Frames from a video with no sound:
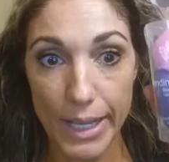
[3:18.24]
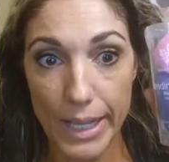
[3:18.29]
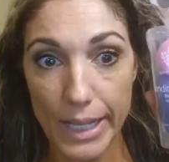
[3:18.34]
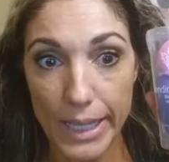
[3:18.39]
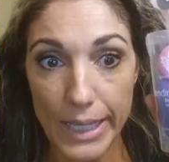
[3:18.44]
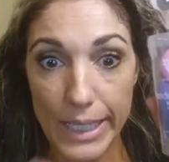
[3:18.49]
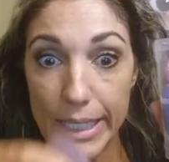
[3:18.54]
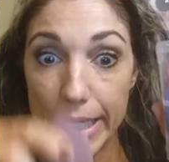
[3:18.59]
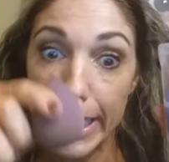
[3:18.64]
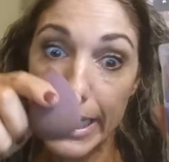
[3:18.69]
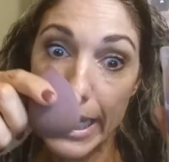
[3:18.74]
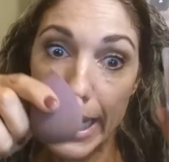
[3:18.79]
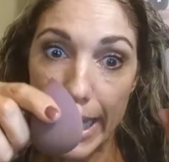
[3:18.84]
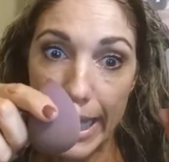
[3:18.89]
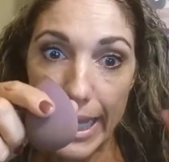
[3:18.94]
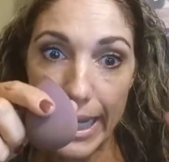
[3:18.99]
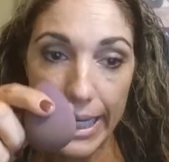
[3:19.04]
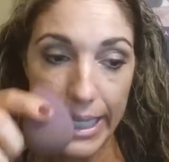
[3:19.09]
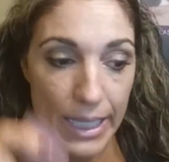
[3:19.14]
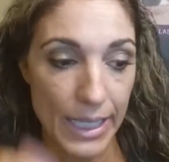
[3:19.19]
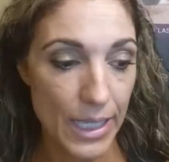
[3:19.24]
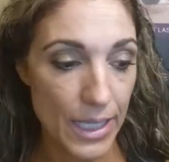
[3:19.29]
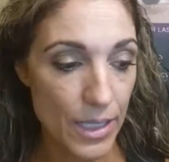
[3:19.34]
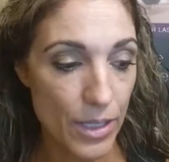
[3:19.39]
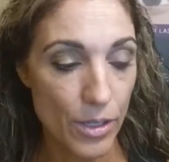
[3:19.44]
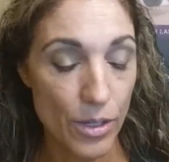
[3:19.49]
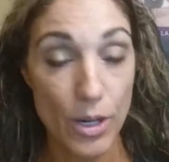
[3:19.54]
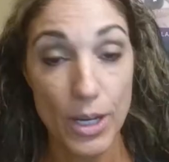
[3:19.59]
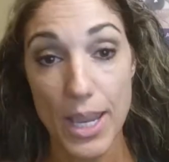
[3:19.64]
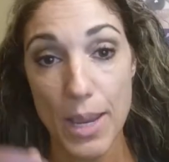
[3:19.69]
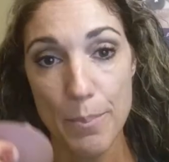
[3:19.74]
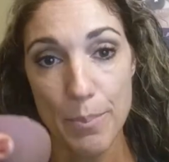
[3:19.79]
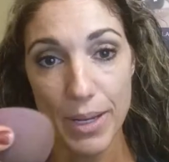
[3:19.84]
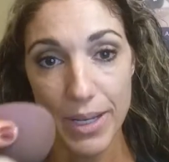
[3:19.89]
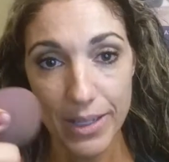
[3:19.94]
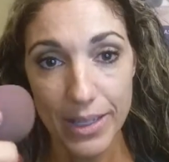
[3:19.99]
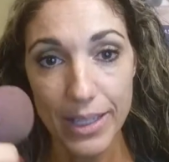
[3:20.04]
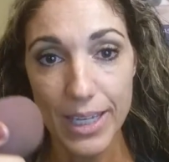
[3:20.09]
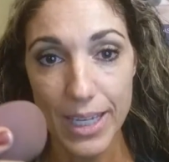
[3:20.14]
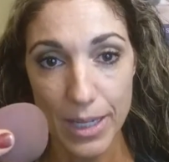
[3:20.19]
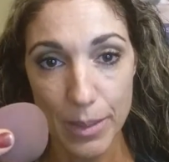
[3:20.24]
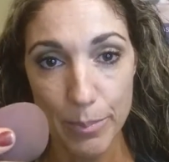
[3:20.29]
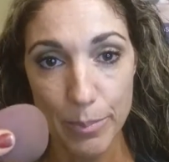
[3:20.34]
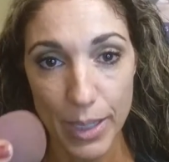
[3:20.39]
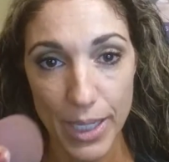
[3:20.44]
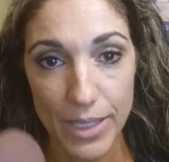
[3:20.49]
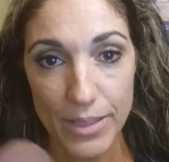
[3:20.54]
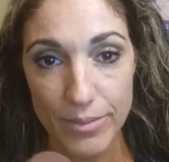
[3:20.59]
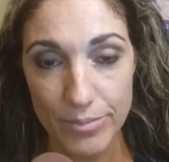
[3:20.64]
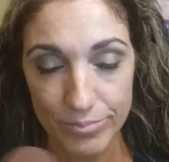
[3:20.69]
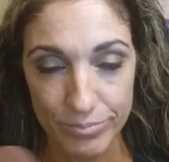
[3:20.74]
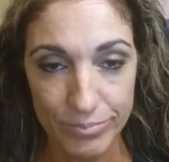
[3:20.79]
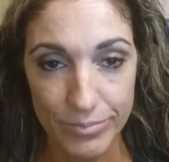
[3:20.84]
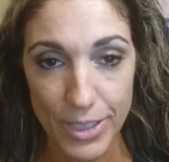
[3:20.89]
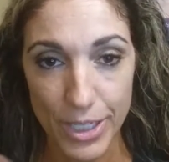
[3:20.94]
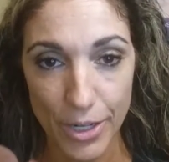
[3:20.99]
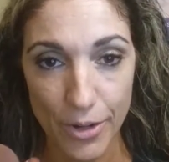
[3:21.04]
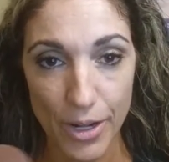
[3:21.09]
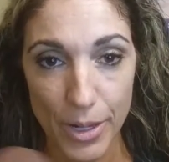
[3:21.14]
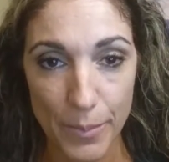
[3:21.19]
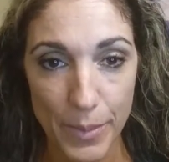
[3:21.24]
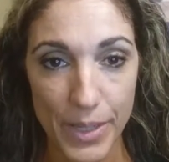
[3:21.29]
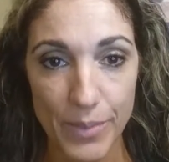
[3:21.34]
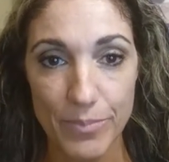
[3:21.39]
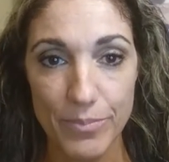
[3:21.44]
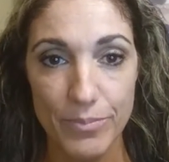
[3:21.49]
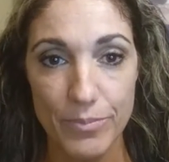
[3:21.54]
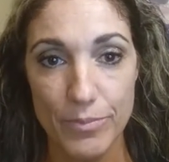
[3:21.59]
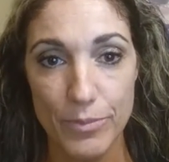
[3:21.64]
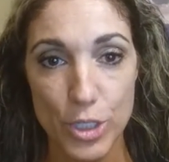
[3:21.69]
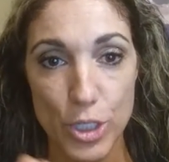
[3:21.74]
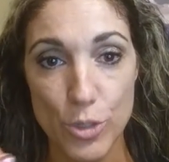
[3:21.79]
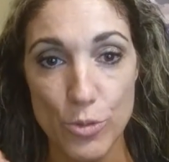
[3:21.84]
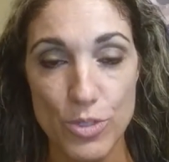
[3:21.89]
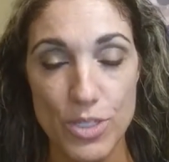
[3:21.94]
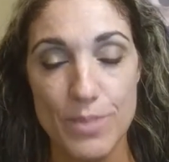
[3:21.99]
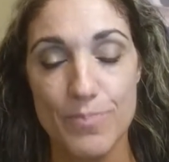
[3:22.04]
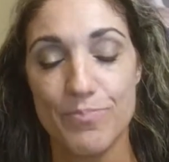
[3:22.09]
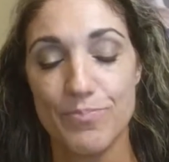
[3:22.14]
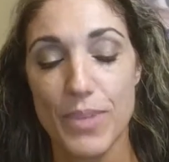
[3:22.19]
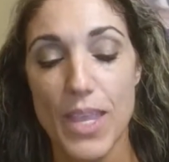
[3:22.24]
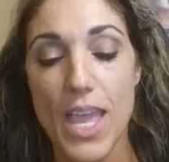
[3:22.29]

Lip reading: Clean, not clean, okay, but clean, but you know what I mean, used.